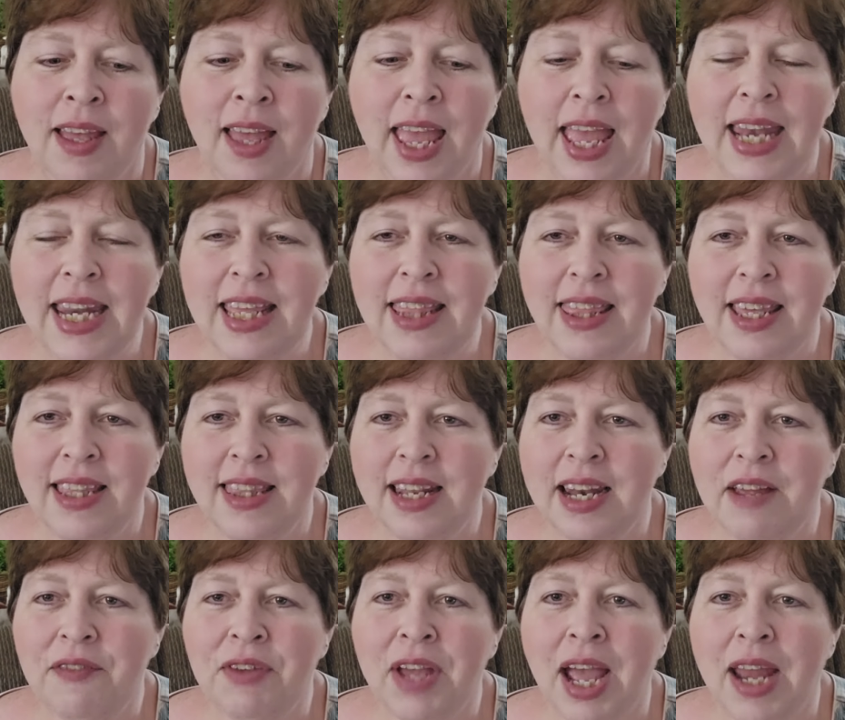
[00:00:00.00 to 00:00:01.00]
anything that
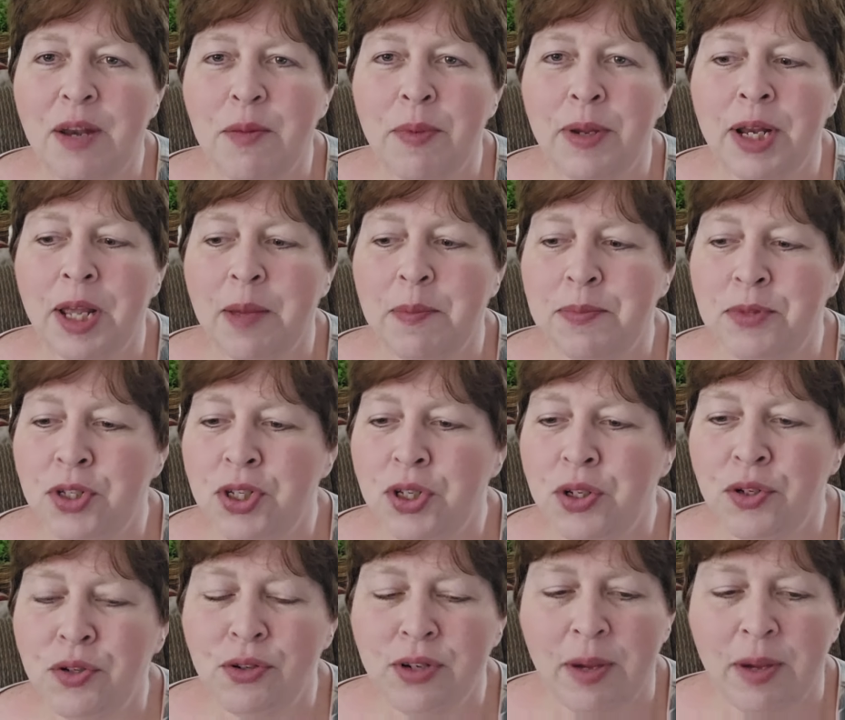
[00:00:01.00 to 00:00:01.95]
I've kind of been up to.